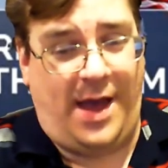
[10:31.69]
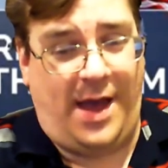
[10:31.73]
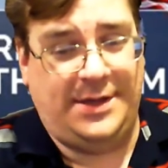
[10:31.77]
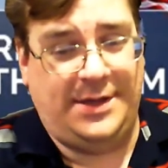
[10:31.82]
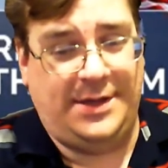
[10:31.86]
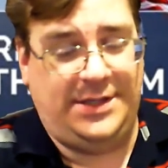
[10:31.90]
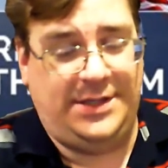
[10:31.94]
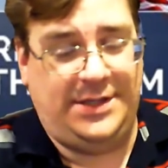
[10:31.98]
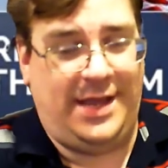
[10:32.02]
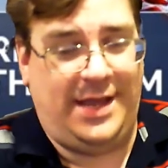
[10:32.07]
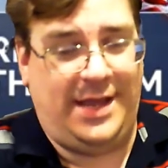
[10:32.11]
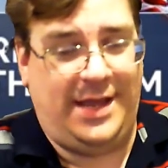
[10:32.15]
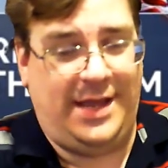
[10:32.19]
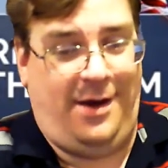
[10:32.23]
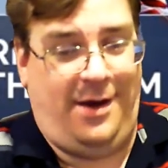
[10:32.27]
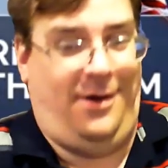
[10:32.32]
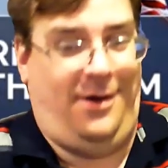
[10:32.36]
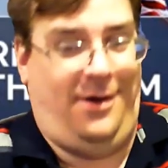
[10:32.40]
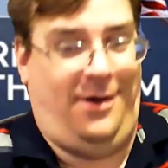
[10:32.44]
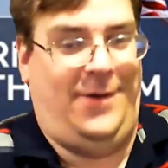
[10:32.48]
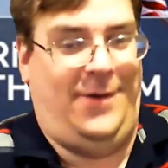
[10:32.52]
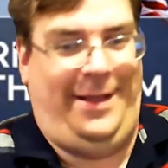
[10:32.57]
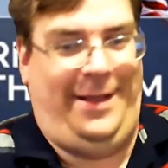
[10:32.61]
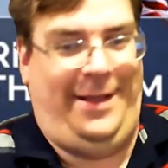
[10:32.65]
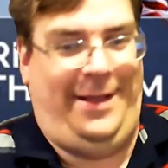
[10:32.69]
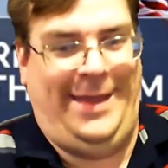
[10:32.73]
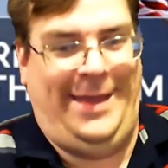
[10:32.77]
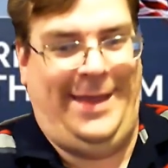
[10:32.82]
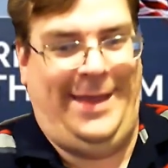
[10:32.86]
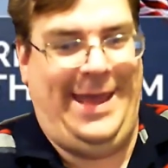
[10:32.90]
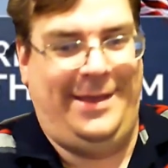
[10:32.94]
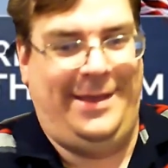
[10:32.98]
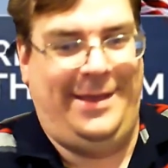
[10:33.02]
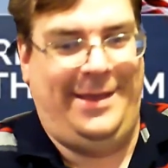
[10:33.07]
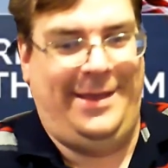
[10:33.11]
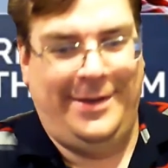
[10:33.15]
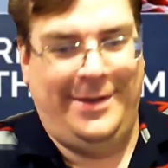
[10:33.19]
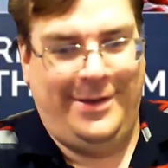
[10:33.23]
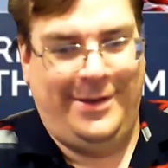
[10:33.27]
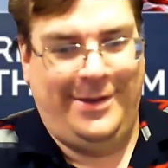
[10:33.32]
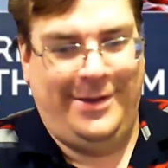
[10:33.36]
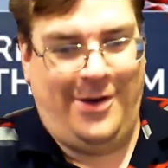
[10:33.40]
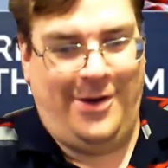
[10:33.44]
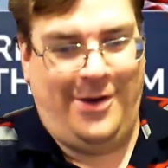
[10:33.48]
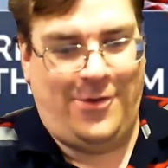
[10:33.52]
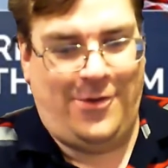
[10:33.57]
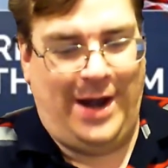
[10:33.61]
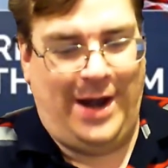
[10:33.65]
And he's like, "Oh, well, hey,
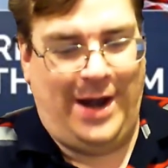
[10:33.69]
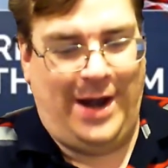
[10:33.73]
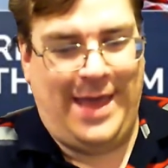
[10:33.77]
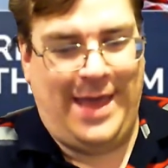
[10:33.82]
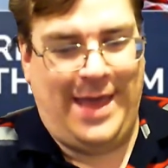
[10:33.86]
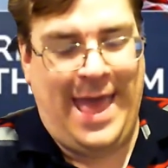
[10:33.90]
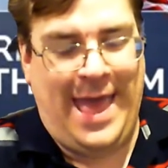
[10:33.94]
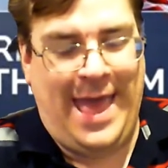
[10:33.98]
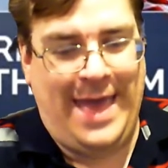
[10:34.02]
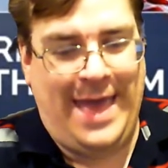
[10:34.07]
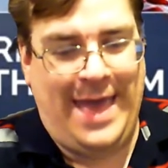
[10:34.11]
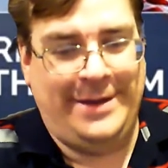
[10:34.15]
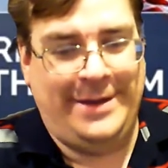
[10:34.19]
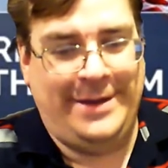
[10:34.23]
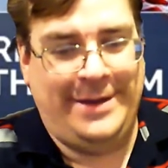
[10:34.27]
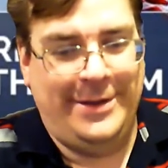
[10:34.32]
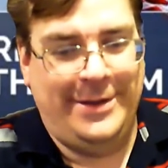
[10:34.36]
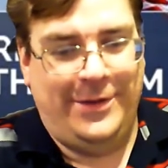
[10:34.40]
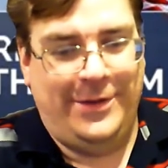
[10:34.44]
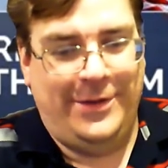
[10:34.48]
go right ahead.